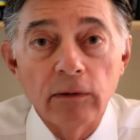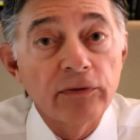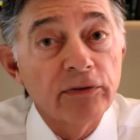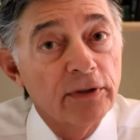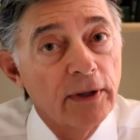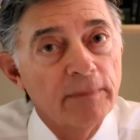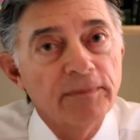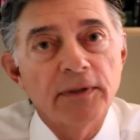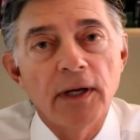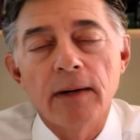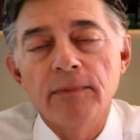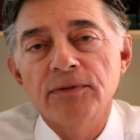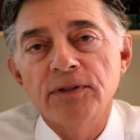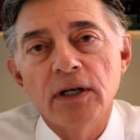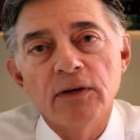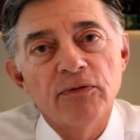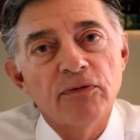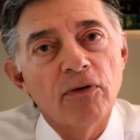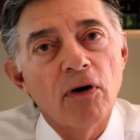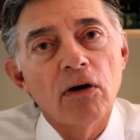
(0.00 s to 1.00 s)
Sometimes
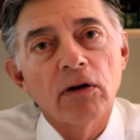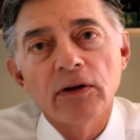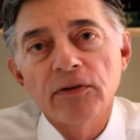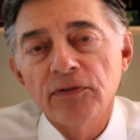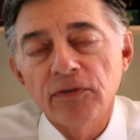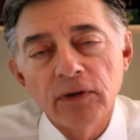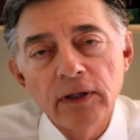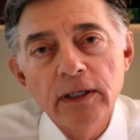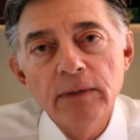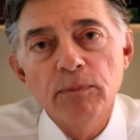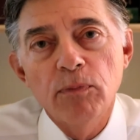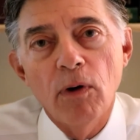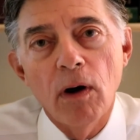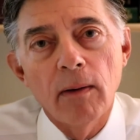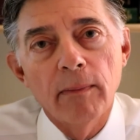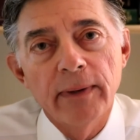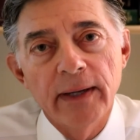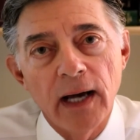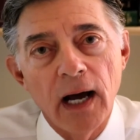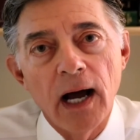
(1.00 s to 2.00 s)
they fall asleep while
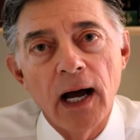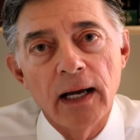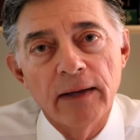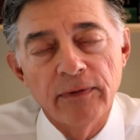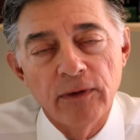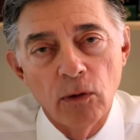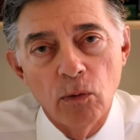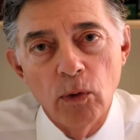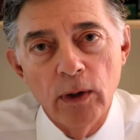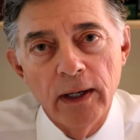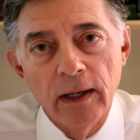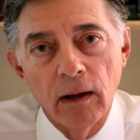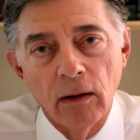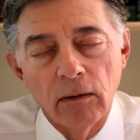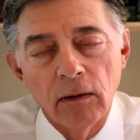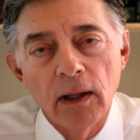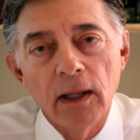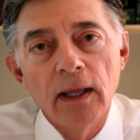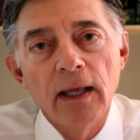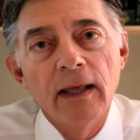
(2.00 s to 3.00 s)
behind the wheel.